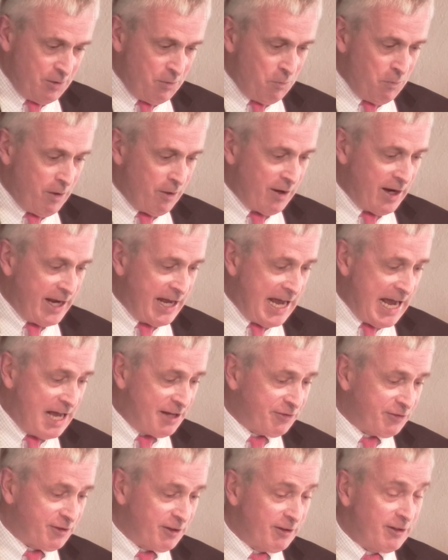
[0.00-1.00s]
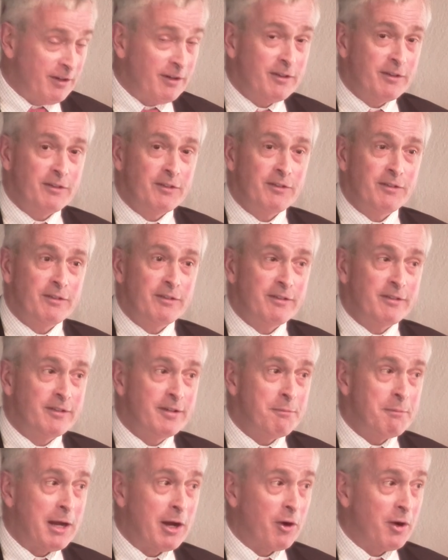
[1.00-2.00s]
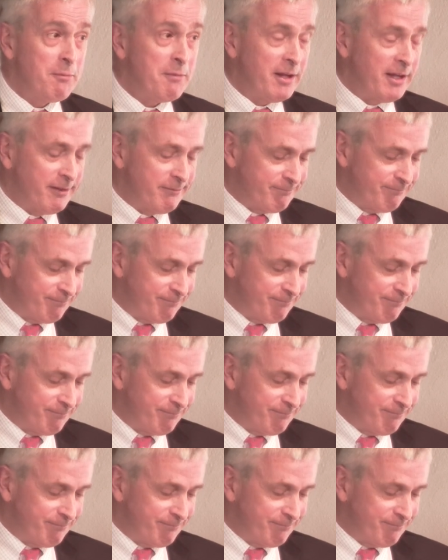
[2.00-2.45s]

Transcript: where I asked her to marry me.